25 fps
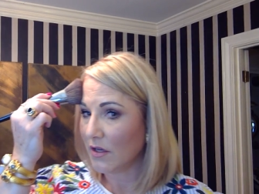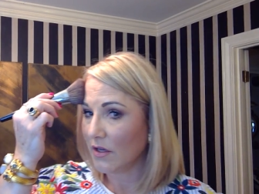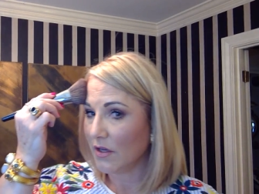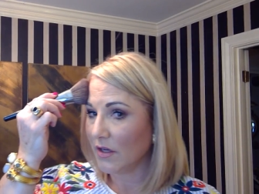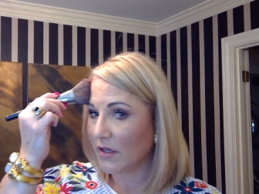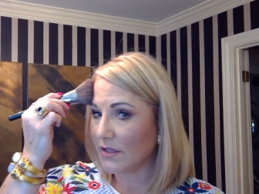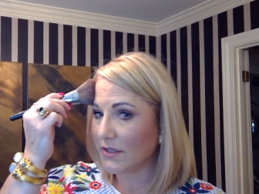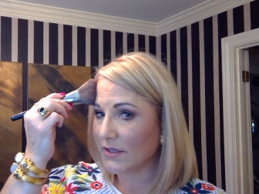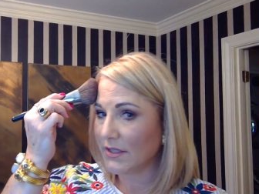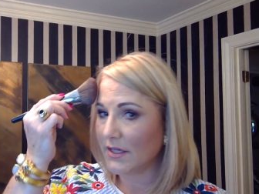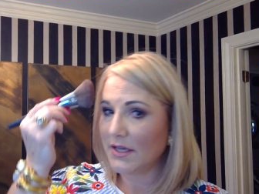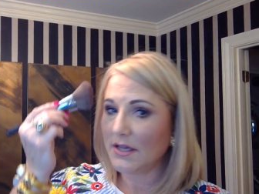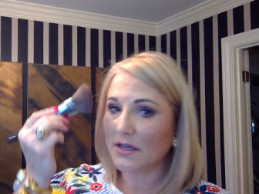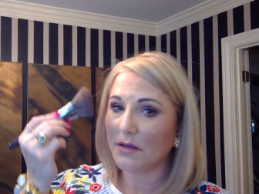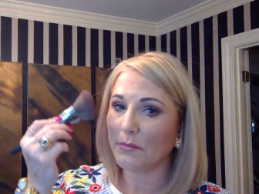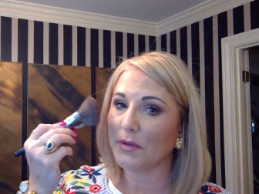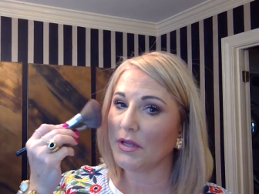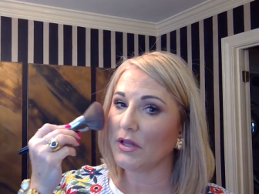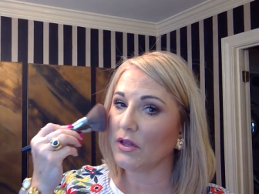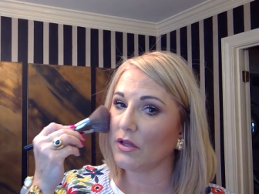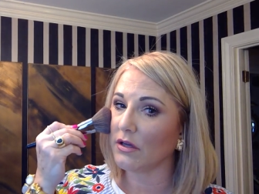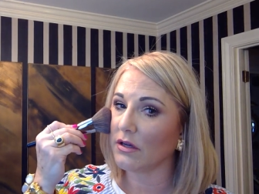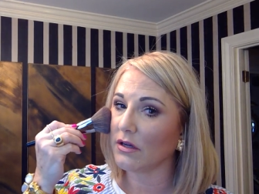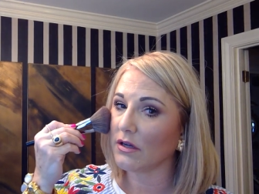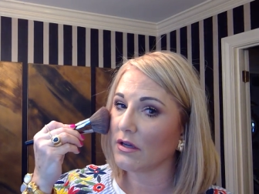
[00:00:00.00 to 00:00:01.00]
y'all see, I
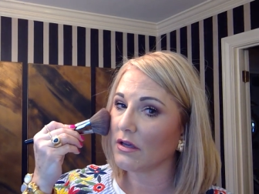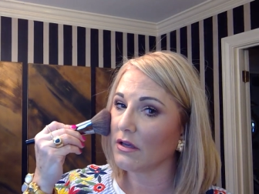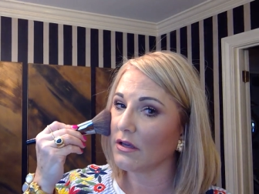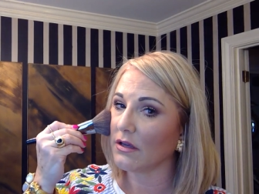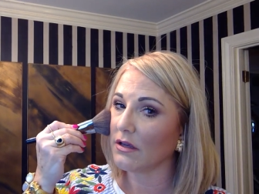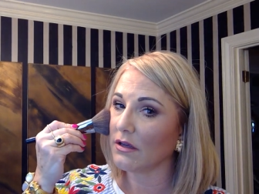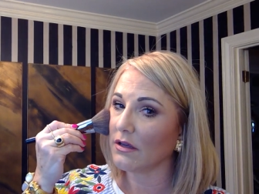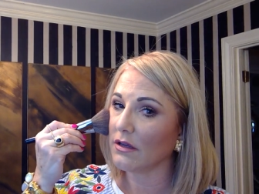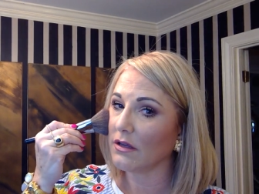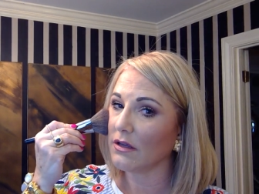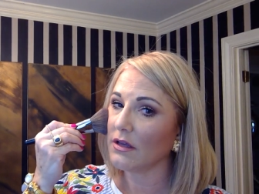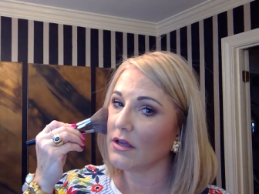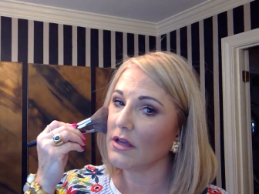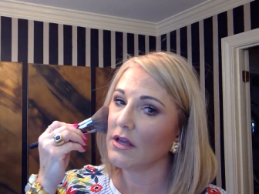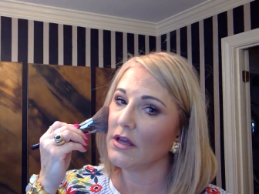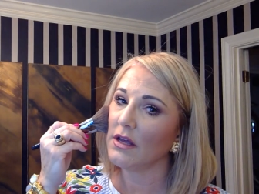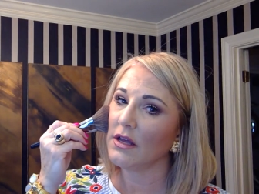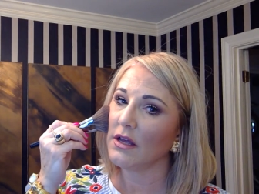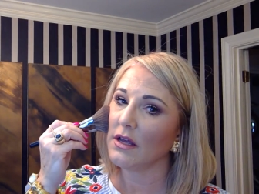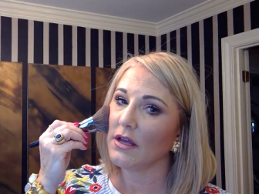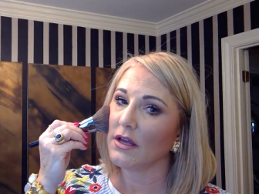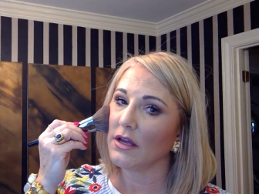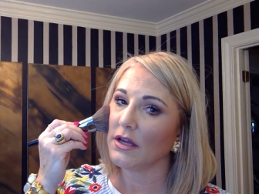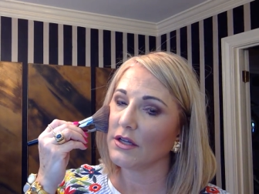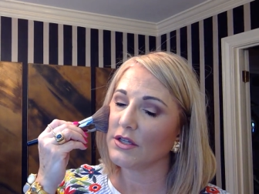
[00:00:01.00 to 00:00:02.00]
mean, look.
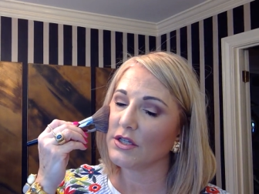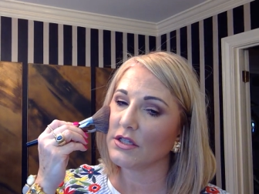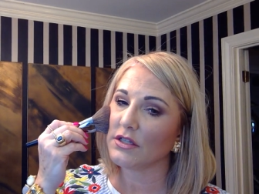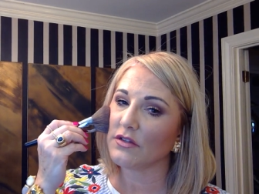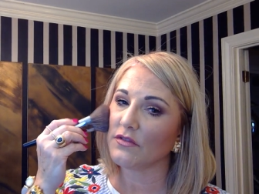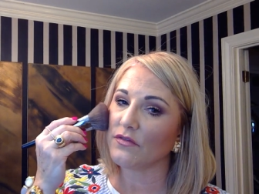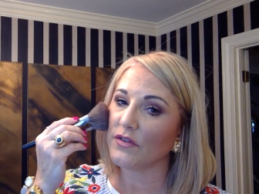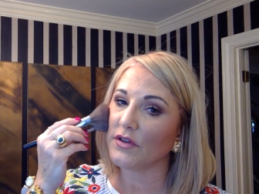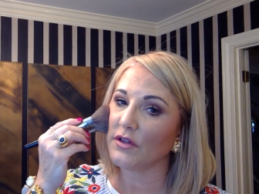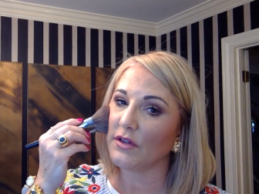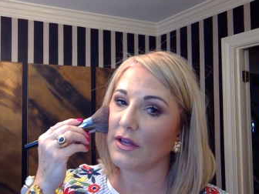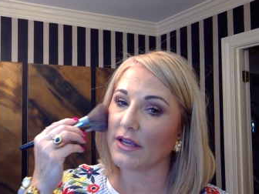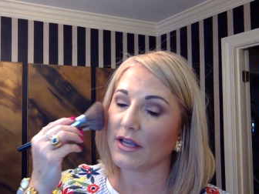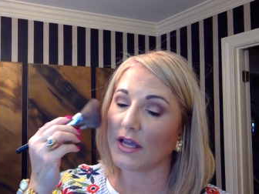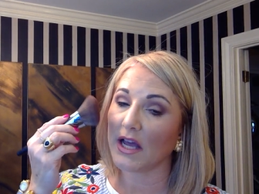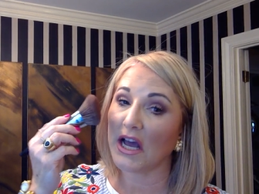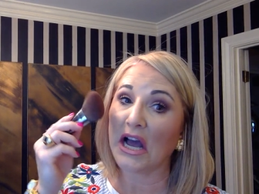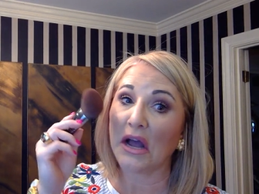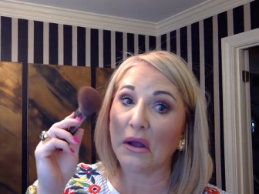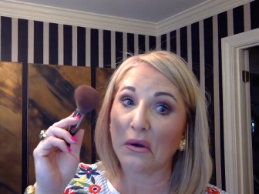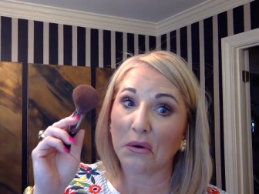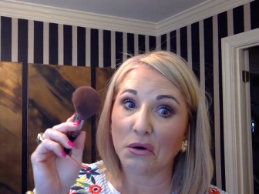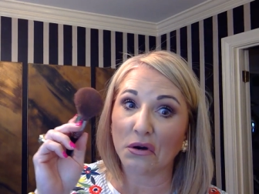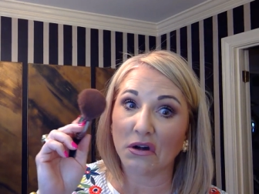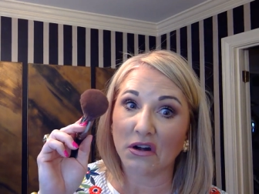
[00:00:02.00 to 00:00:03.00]
Just feel like
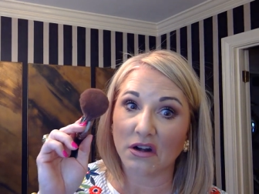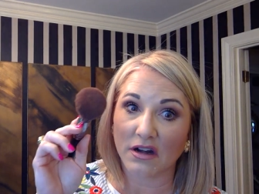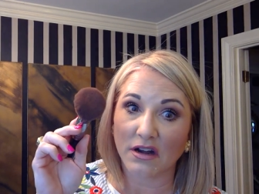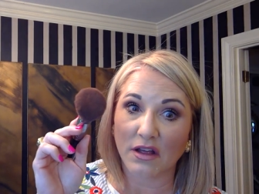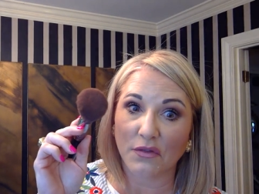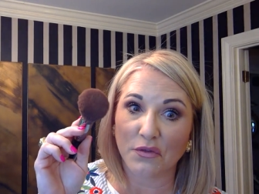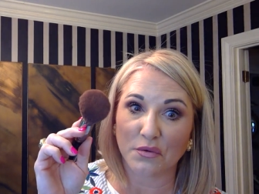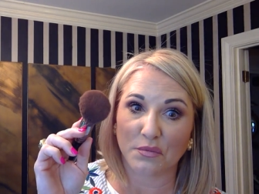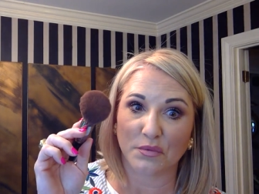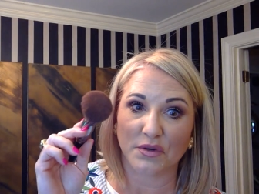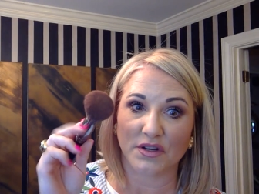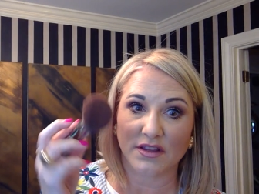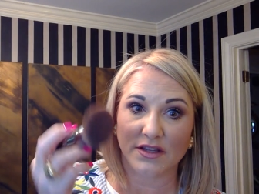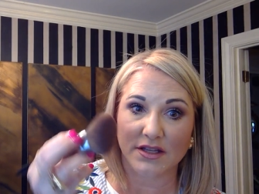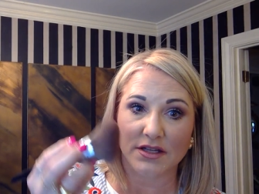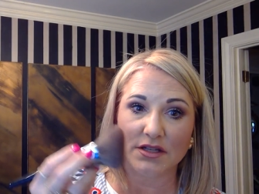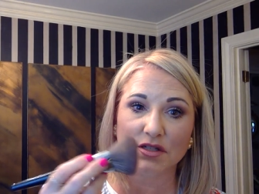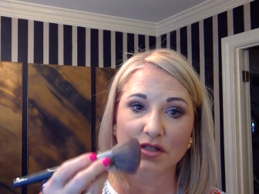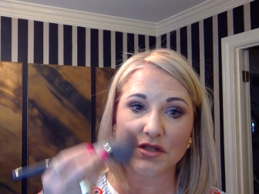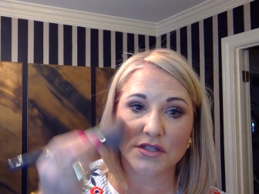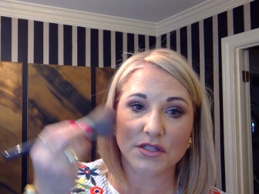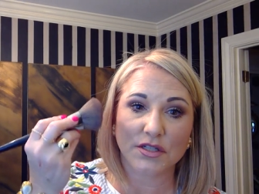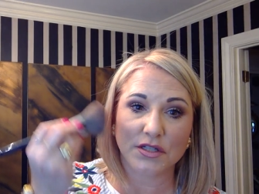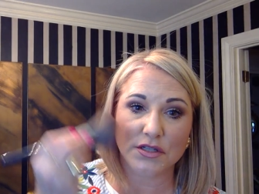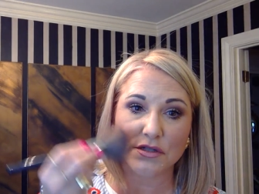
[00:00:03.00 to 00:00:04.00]
I ordered another one of these
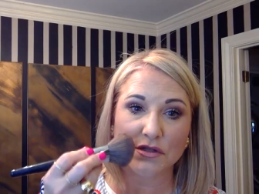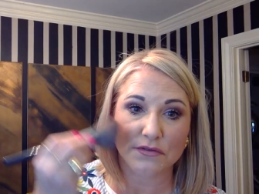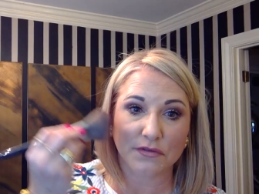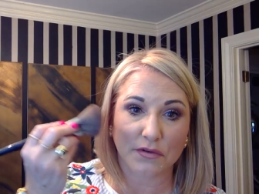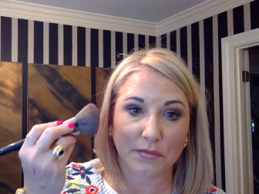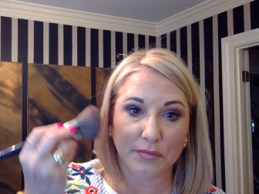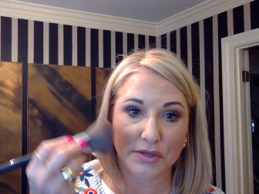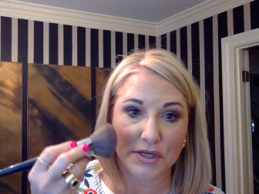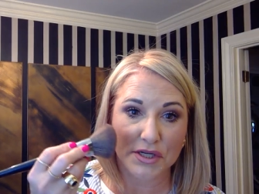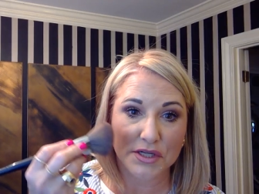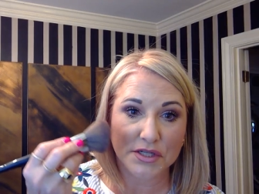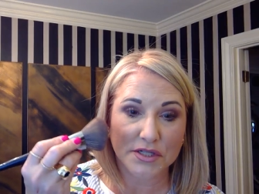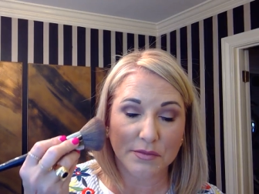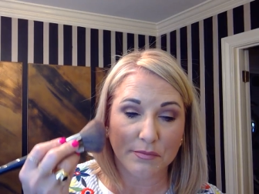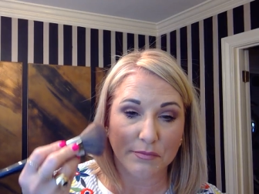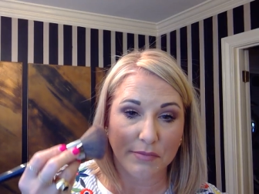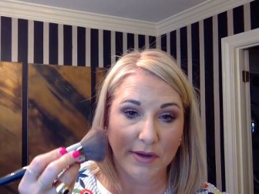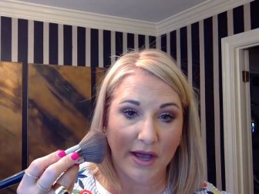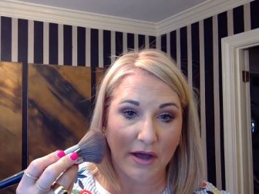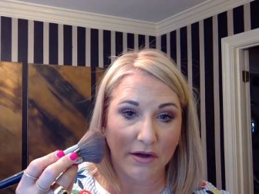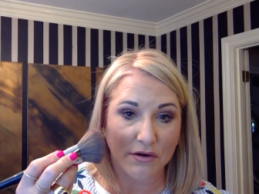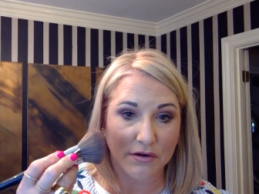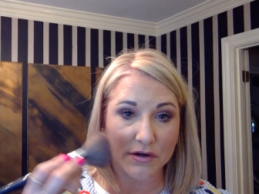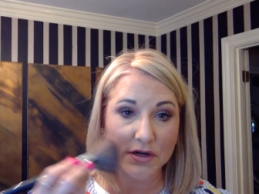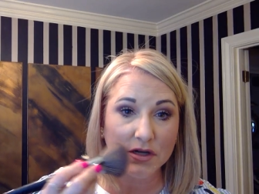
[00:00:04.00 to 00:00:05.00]
just to use for blush and
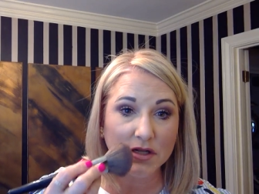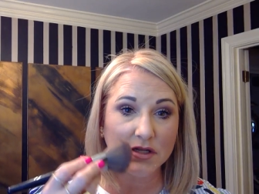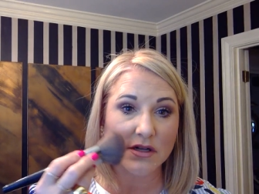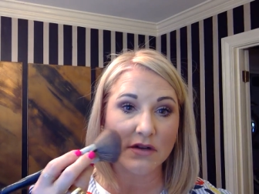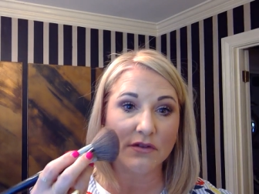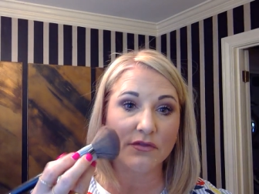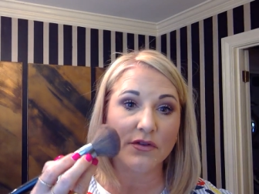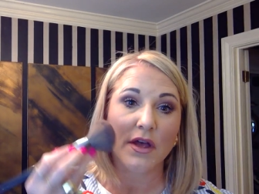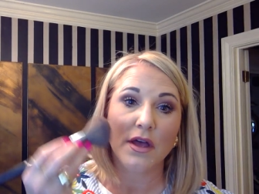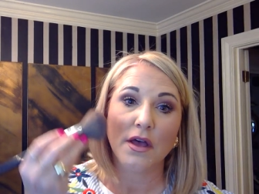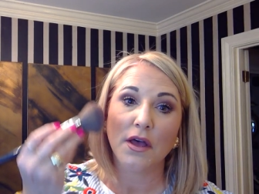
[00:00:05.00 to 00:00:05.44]
powder and stuff,